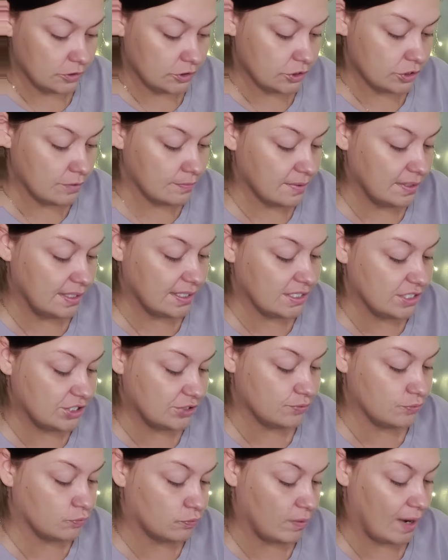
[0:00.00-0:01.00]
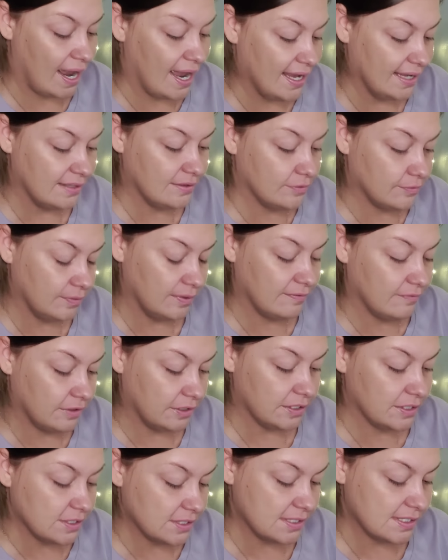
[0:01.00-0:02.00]
Show me the rat in the
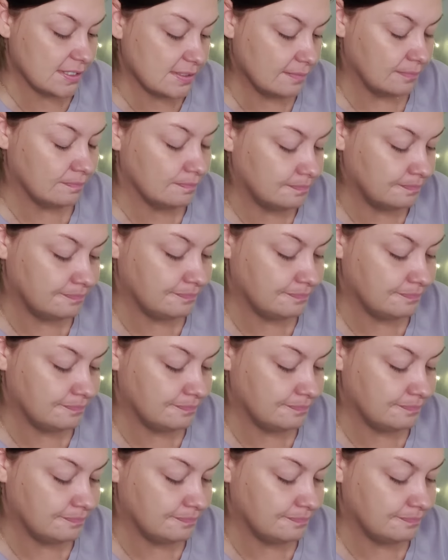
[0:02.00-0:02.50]
reverse.